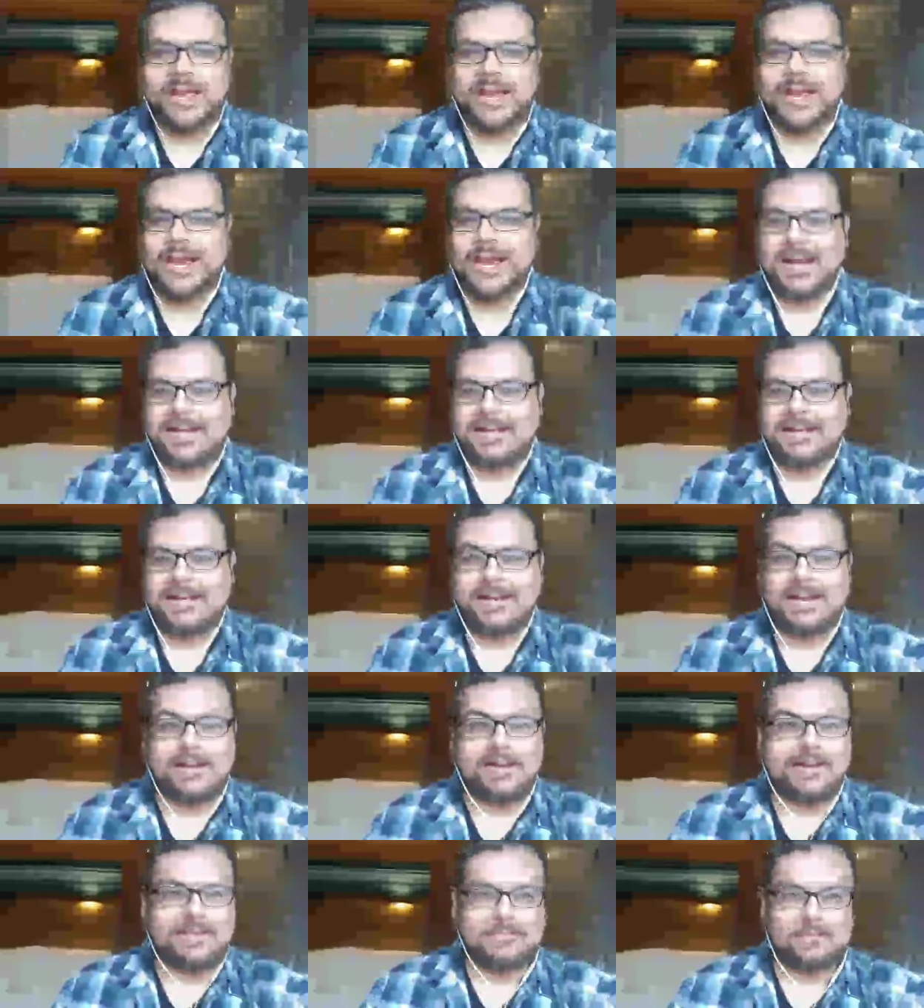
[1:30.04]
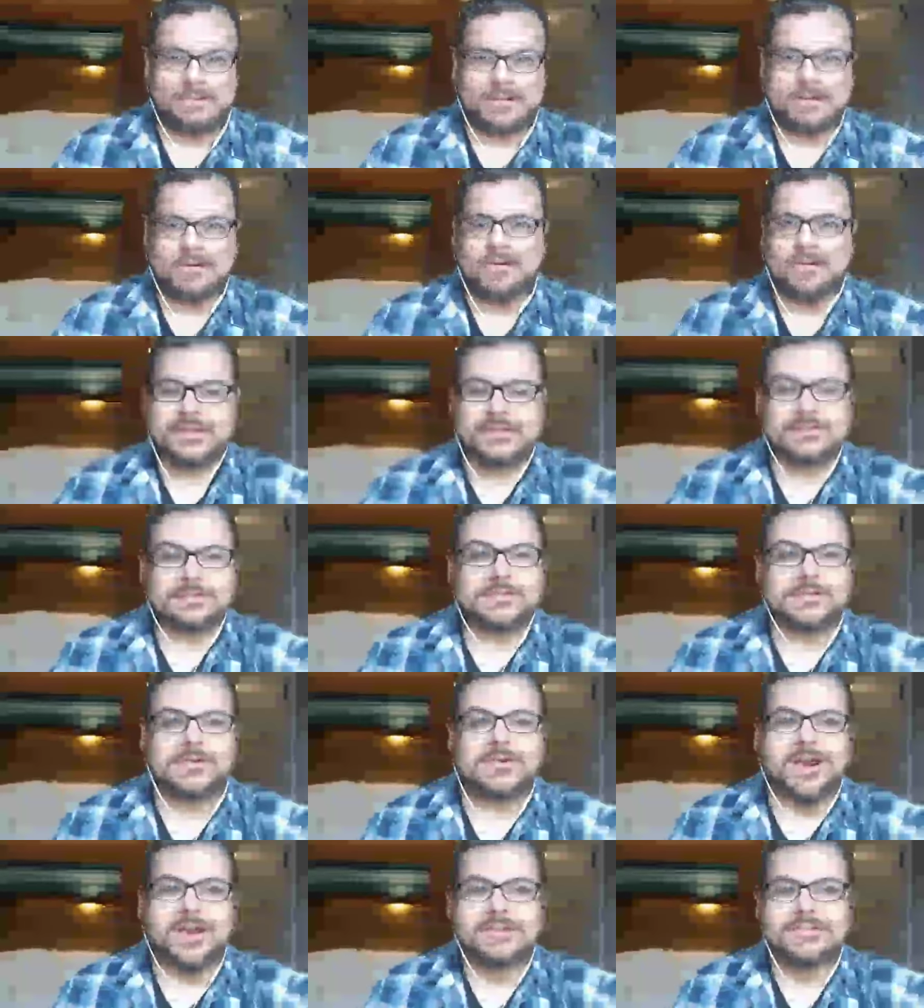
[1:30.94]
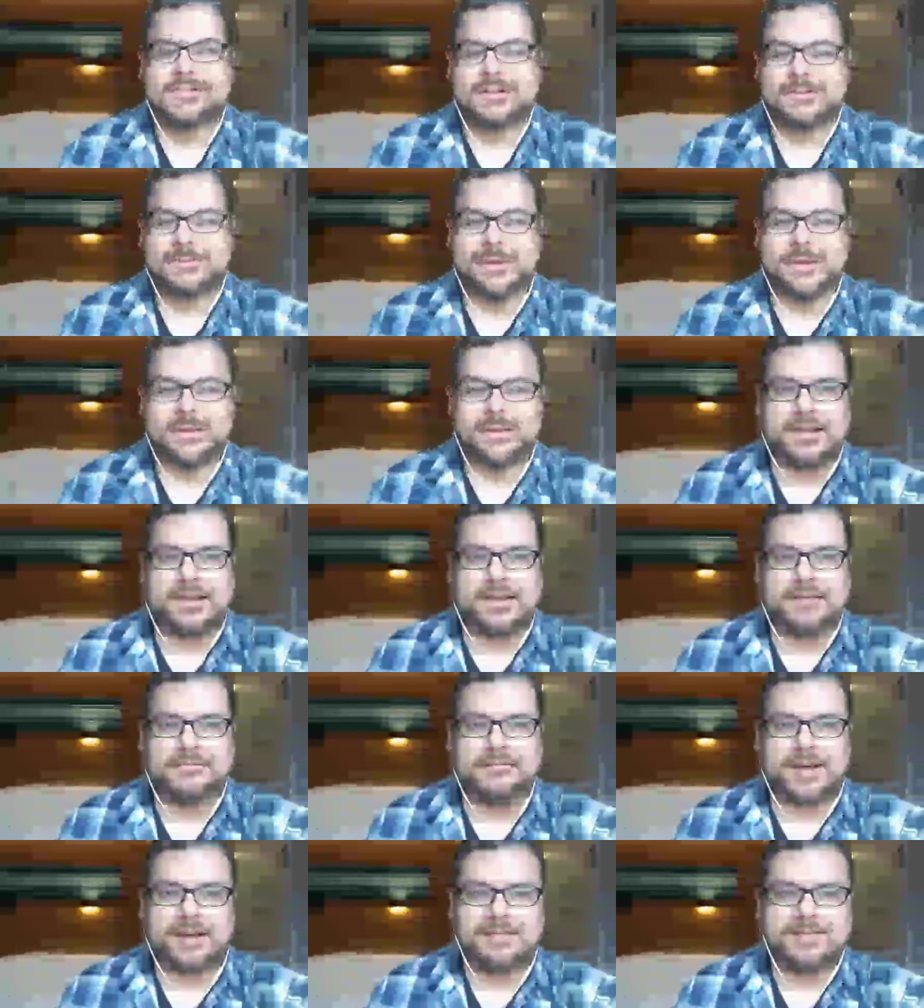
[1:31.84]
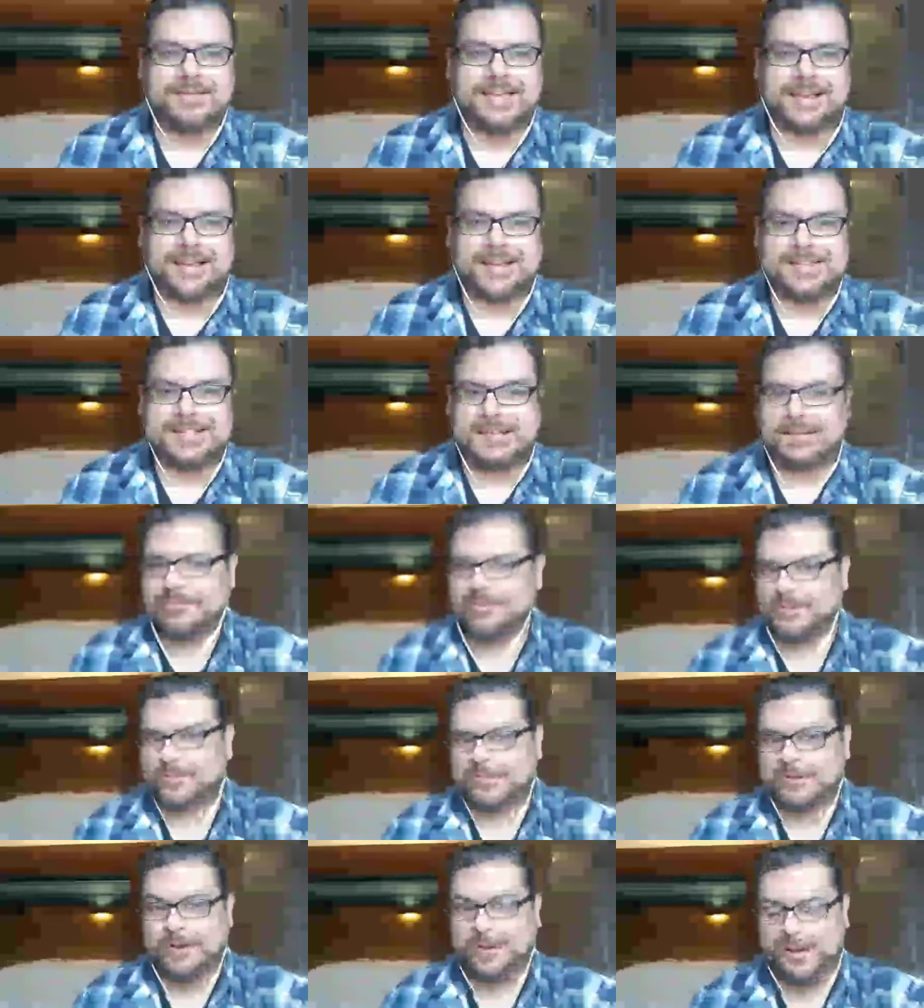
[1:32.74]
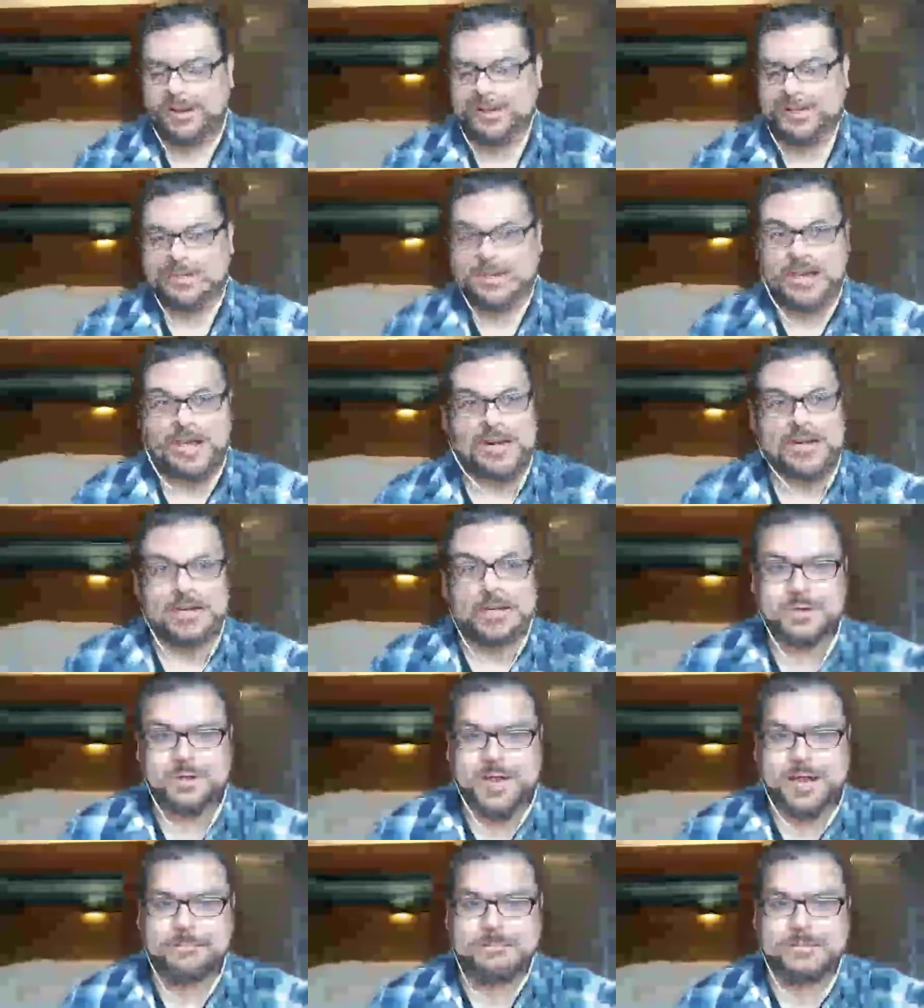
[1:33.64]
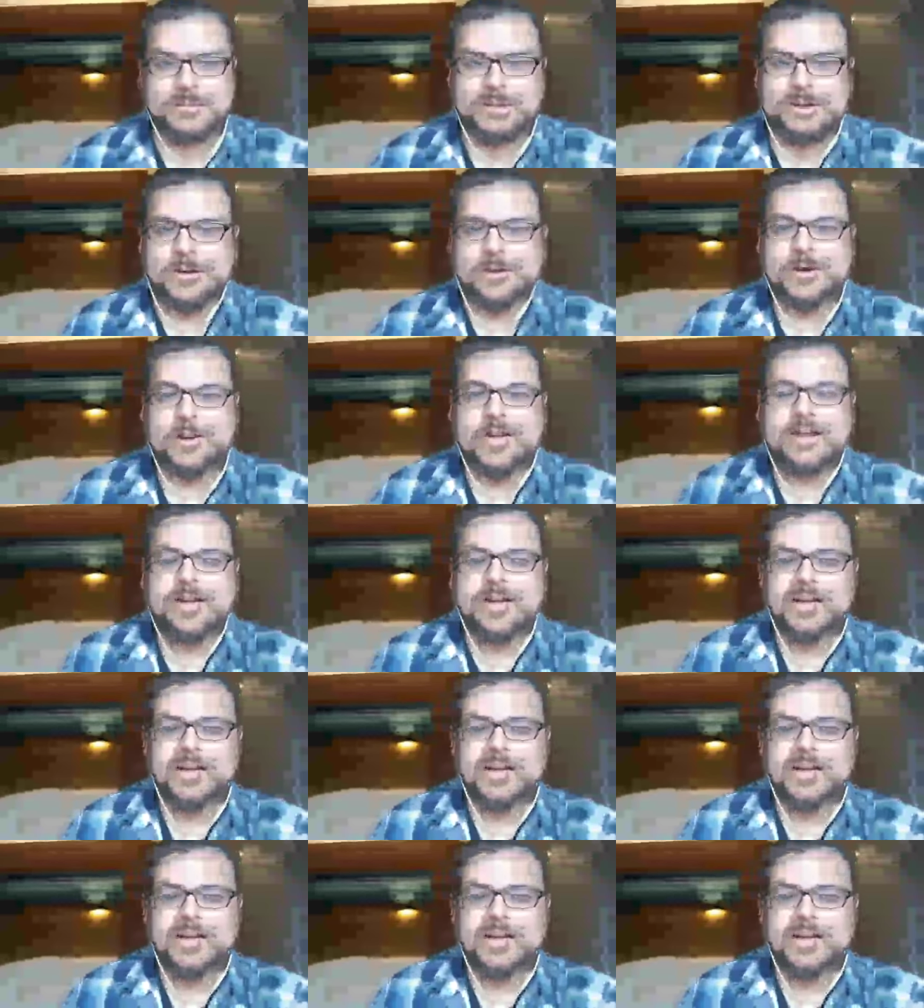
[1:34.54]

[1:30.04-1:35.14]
and it had literally just crashed on me uh, five seconds after starting, so I don't know what happened there.